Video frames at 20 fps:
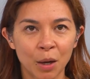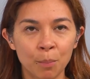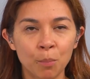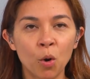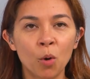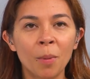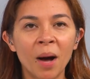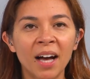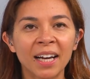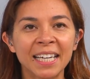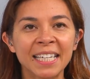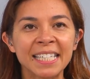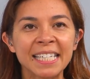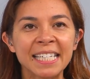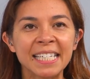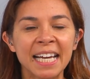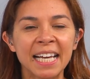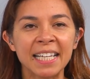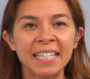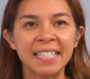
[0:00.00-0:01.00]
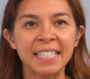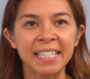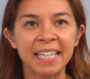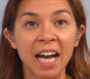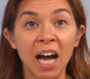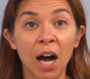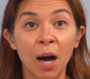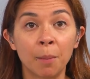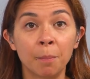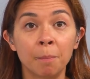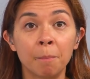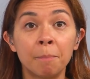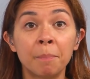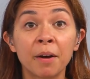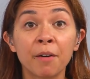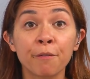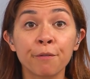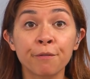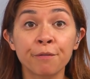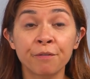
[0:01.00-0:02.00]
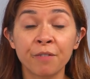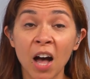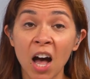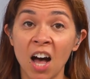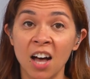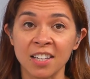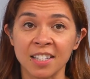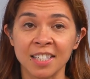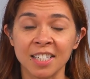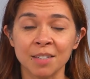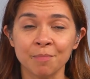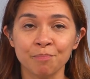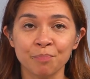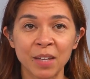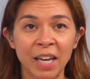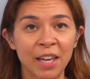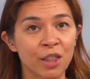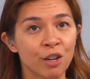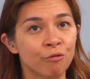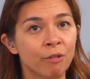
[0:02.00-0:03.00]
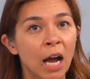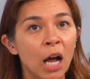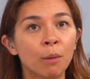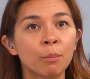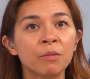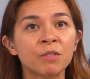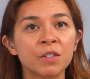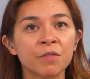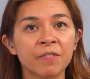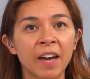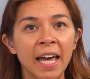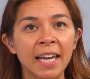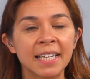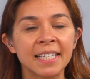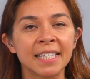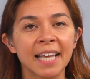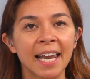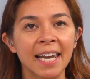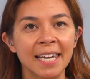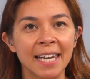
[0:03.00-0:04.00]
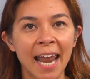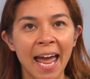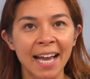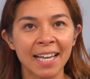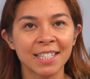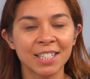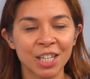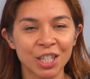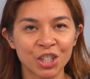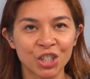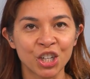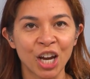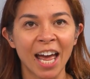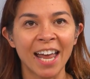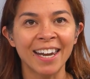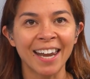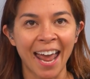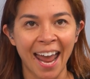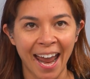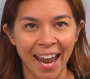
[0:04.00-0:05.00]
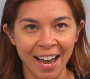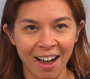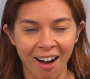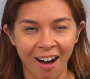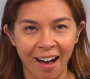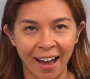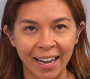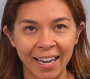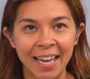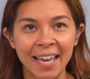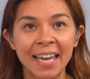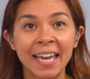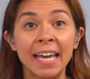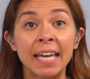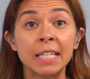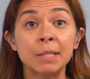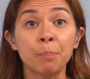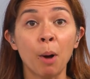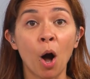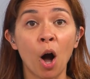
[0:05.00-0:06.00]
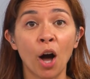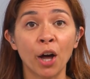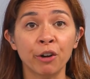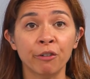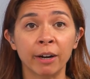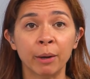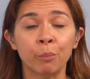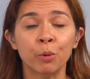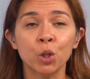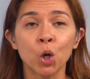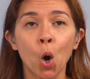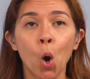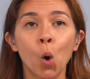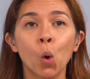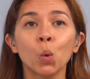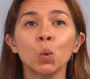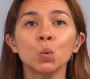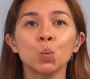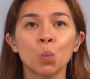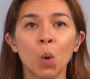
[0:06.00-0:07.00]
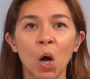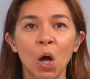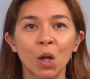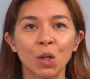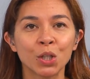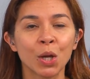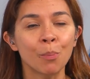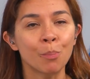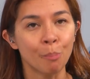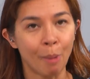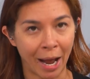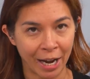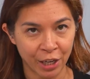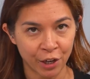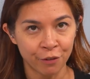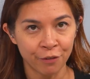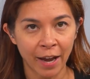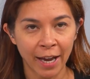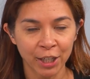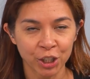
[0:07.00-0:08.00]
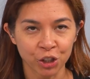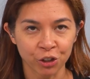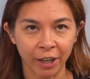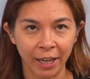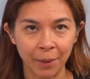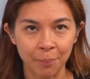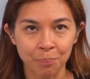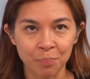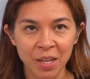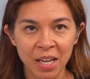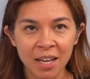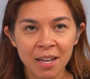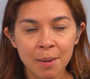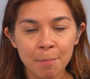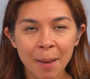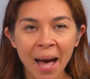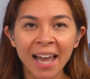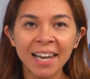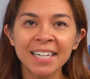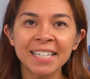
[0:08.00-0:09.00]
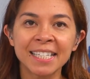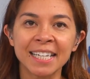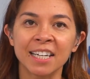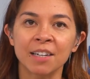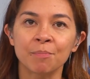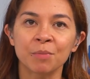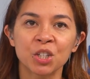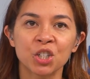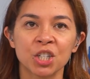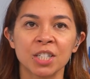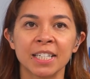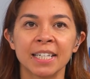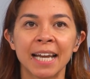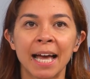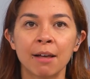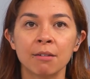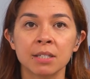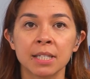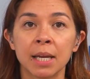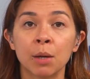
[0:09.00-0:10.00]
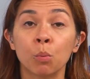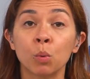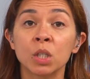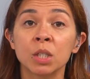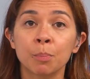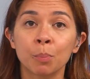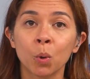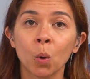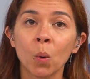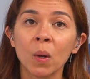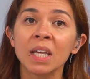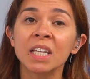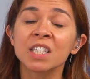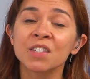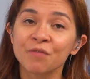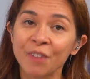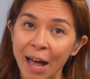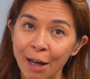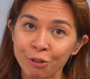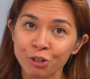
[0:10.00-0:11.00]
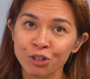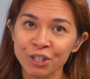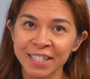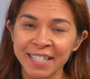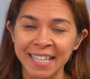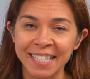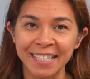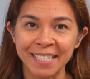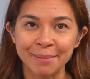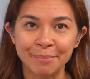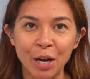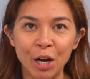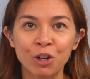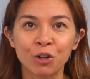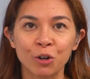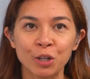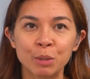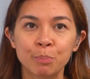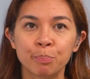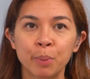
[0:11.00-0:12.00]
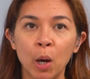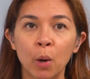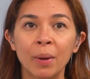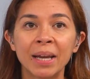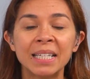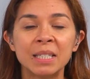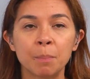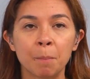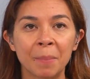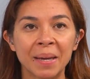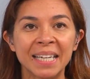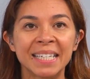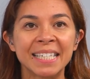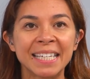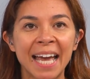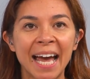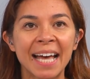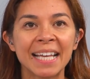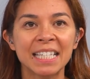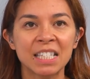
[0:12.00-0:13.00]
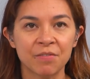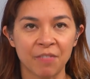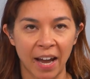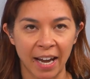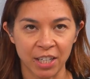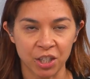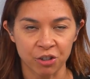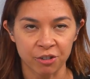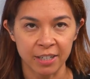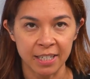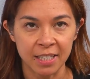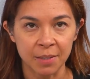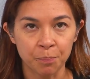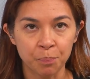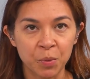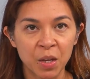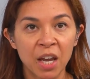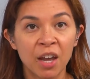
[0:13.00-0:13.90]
More market details to come, but first, in the realm of defense, next-gen AI is partnering with old-world manufacturing. Palantir just announced it will deploy its foundry system across Boeing's BDS factories.